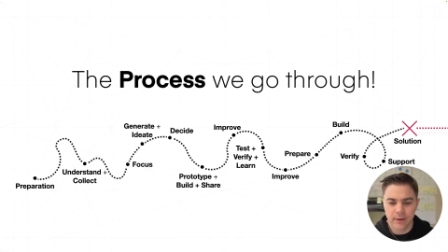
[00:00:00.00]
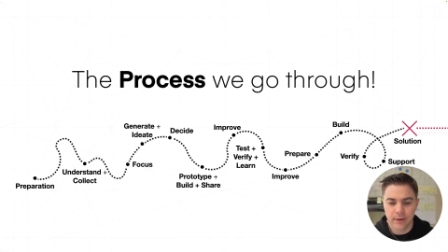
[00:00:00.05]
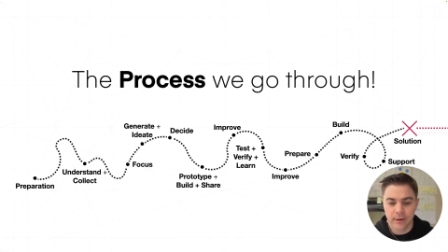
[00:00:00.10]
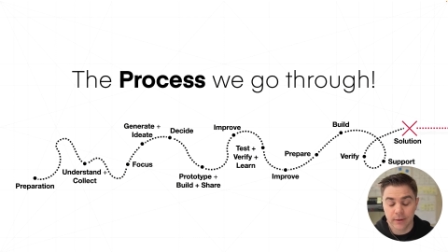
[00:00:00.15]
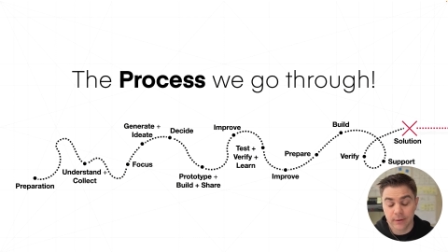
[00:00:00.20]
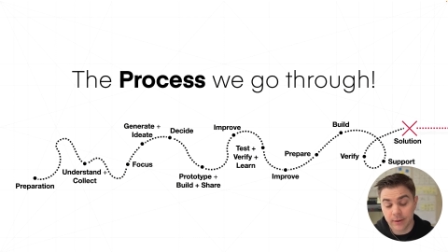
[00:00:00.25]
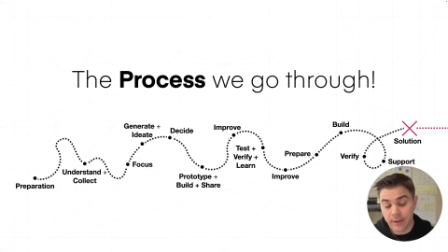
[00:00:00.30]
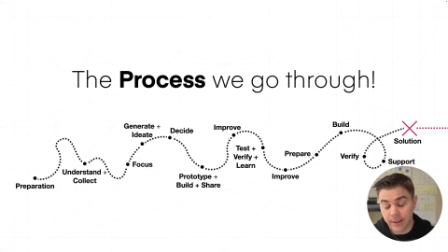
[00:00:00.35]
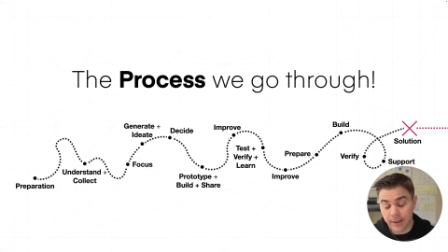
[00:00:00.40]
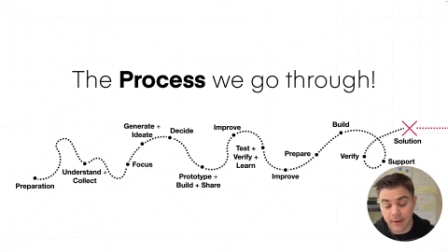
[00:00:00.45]

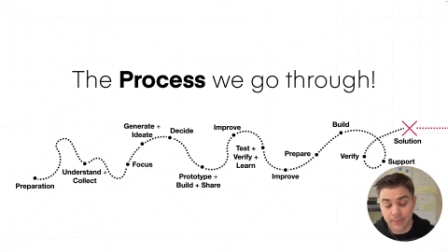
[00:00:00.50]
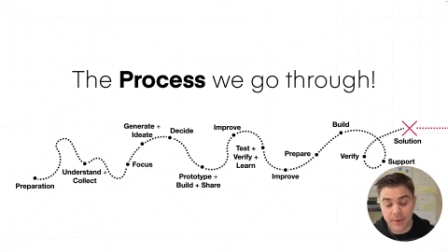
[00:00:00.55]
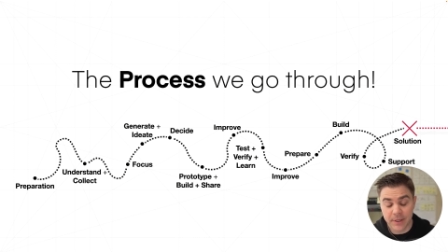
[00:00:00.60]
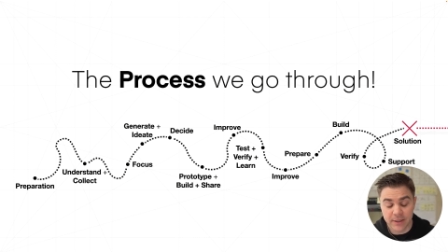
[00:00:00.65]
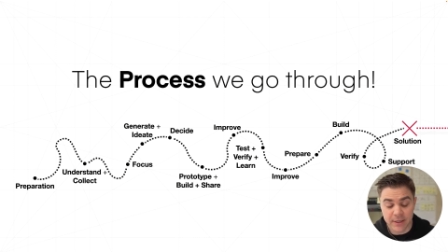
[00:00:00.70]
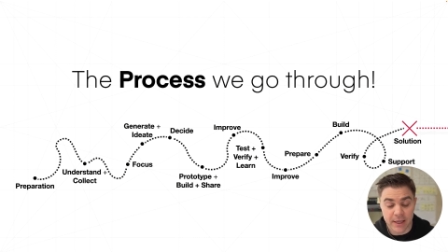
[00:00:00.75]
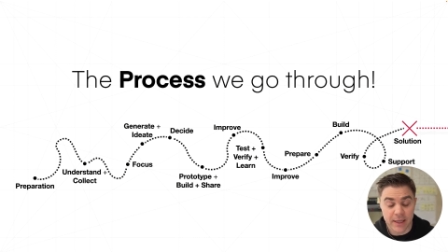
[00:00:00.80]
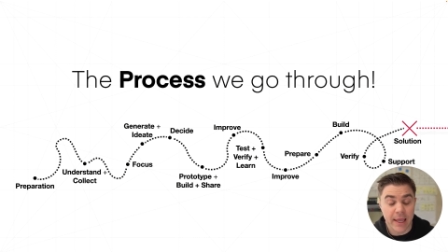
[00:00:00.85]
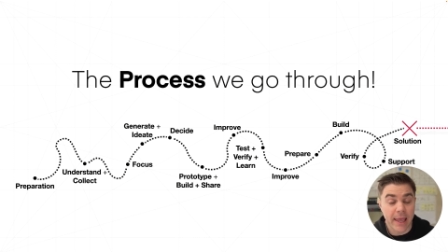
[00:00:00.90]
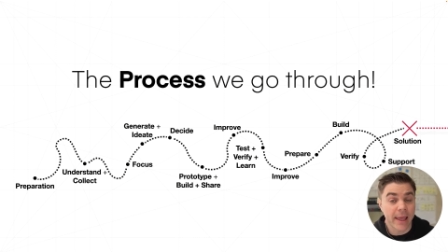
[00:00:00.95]
like i mean they
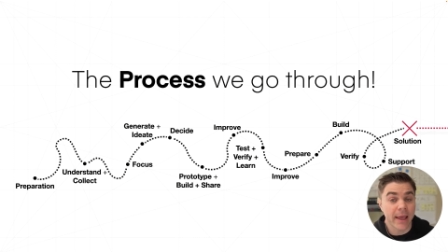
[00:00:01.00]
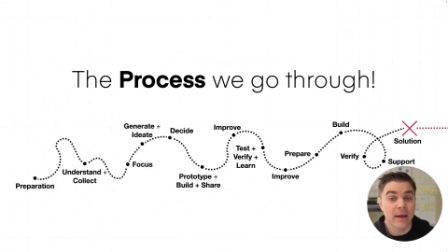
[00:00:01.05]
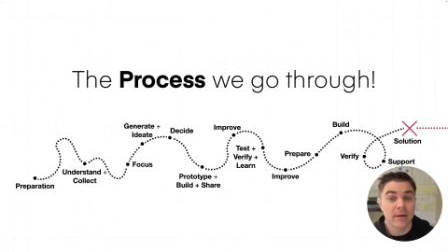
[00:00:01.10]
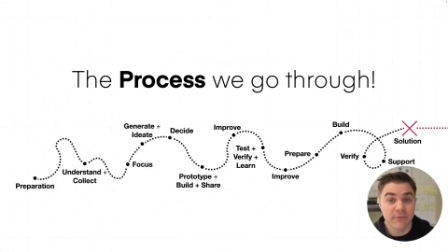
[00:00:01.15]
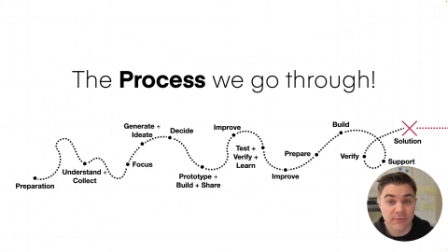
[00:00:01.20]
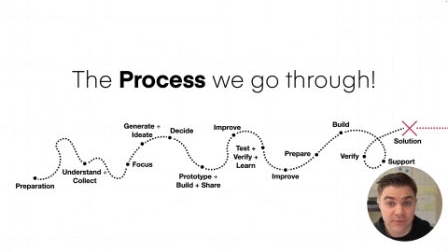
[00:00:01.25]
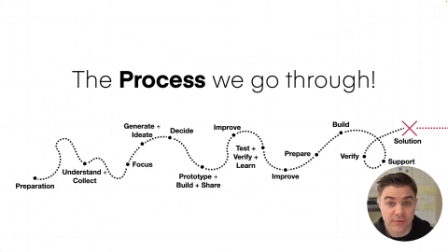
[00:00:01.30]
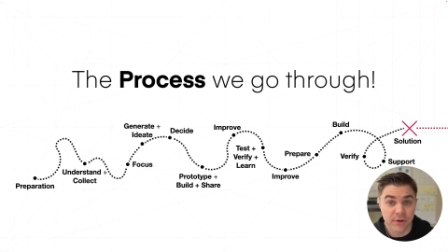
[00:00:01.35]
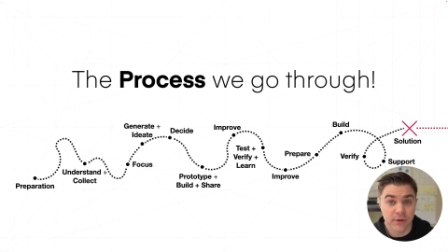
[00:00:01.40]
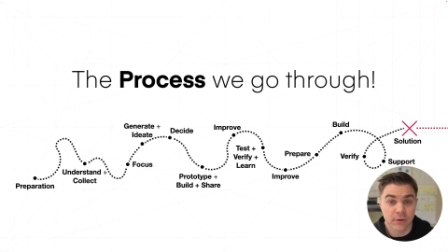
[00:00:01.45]
can
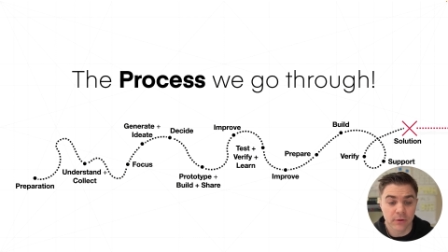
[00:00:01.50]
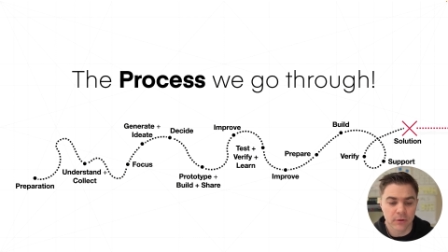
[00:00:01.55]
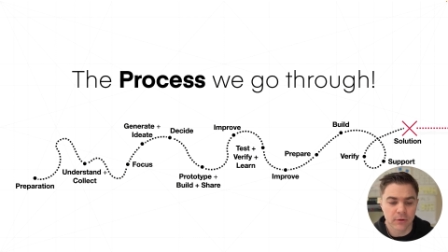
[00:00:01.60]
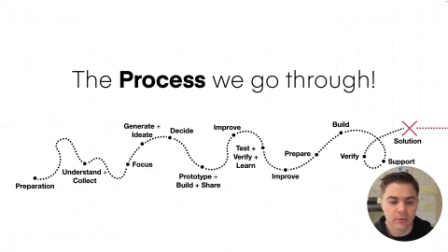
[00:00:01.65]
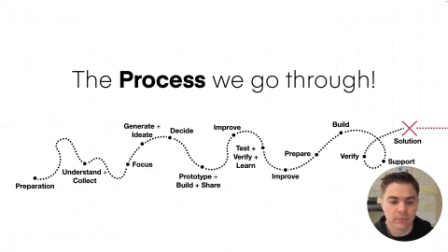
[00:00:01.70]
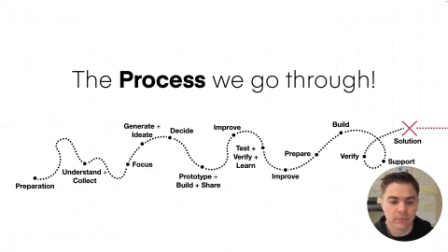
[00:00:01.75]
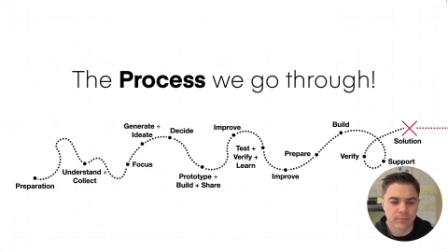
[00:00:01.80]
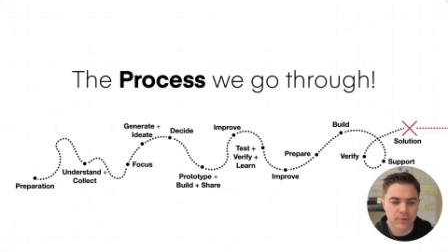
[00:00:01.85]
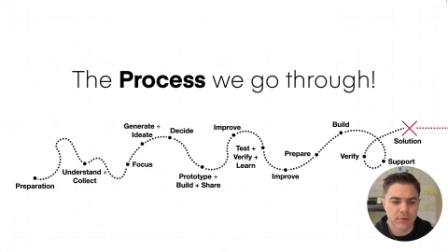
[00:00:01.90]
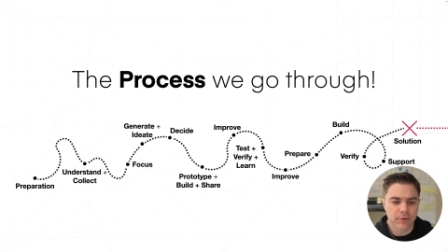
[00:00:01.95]
feel
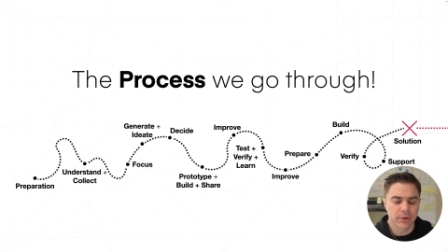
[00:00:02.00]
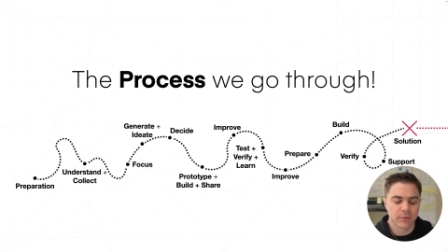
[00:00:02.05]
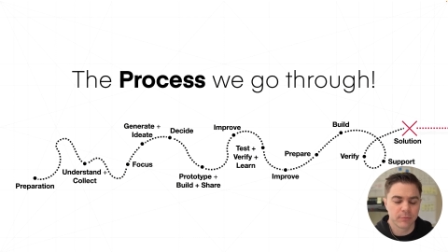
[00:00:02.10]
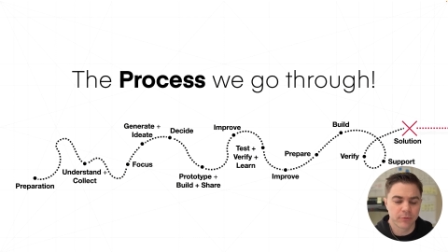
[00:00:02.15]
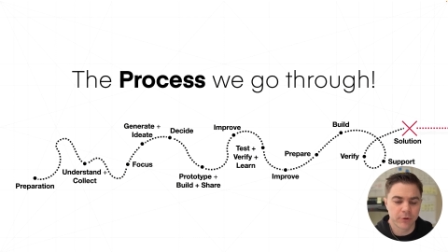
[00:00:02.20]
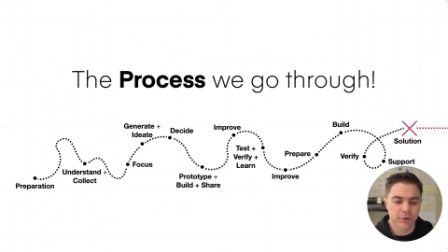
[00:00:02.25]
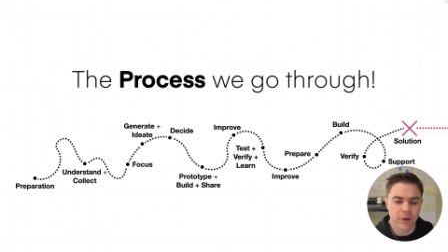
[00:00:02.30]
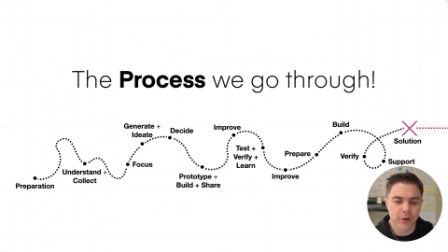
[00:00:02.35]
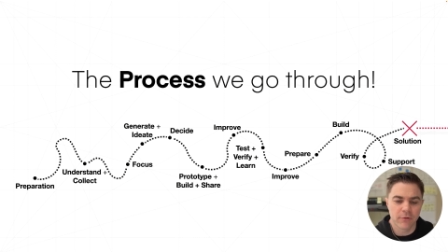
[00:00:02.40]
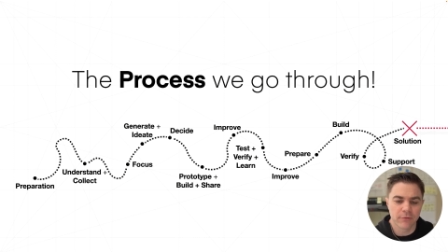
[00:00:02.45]
pre-
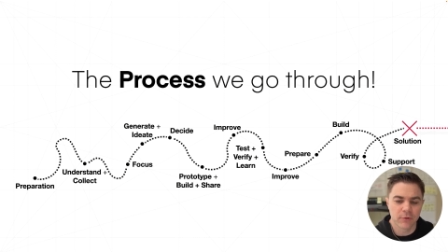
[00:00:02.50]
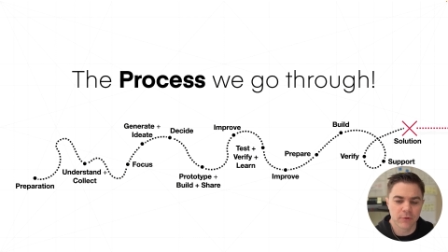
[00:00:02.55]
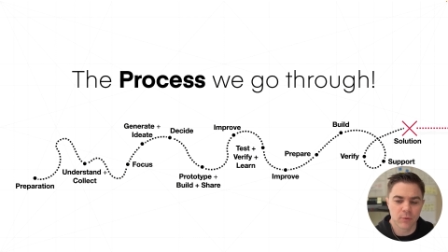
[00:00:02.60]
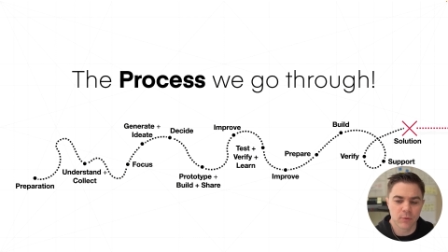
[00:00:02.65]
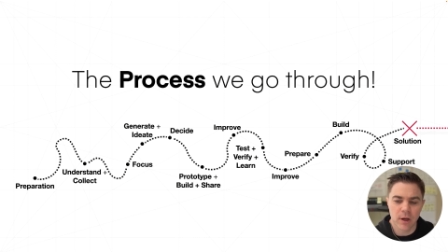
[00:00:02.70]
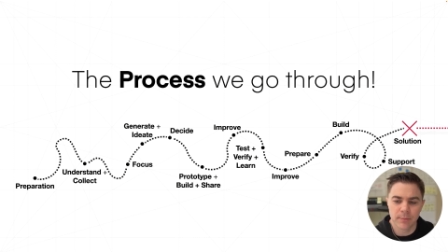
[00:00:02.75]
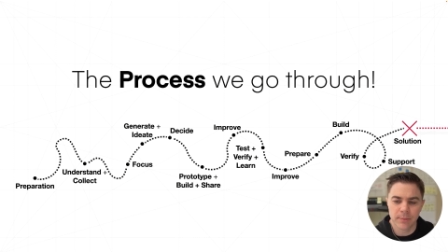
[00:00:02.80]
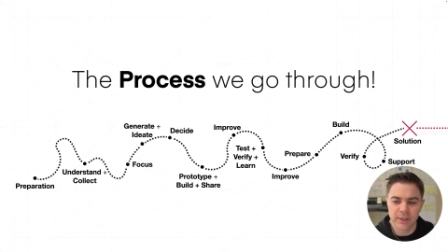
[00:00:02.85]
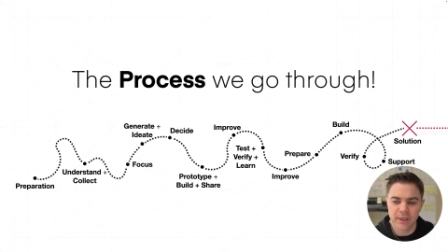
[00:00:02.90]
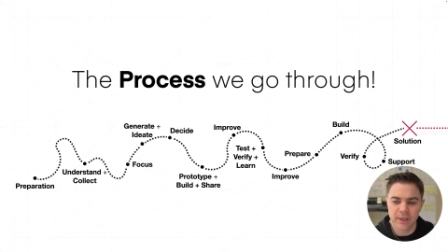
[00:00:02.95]
pretty
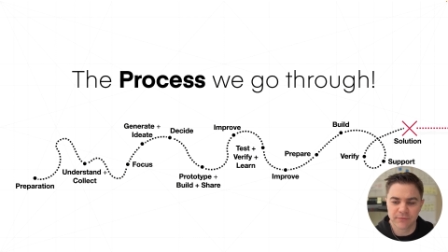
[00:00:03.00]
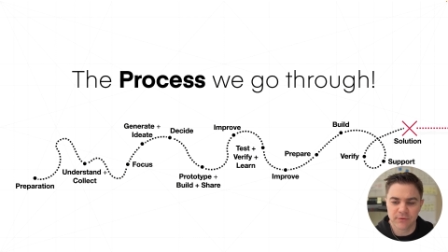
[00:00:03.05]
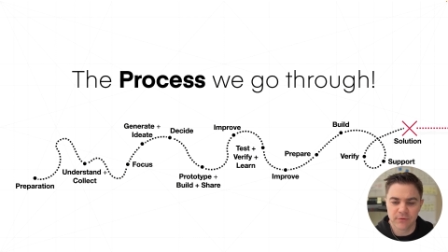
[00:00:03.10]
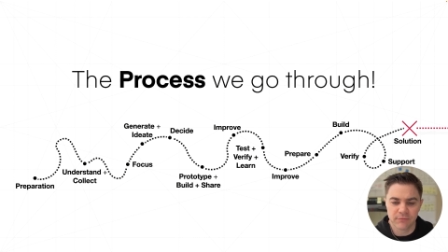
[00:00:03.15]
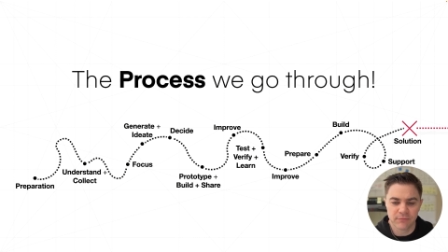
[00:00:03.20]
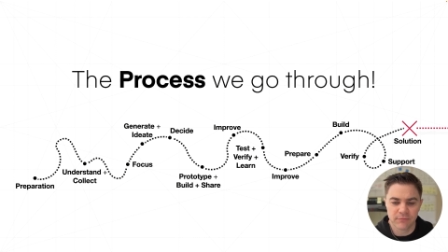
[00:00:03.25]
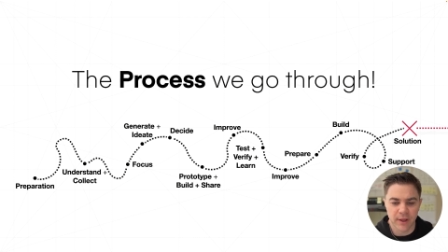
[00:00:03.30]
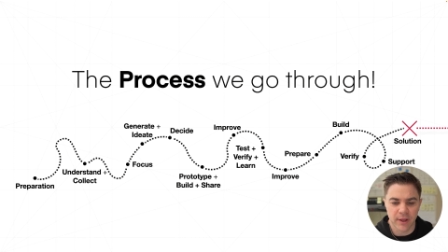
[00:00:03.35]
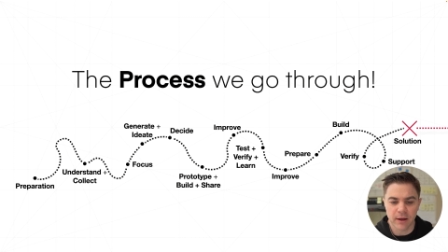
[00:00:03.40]
overwhelming if you've like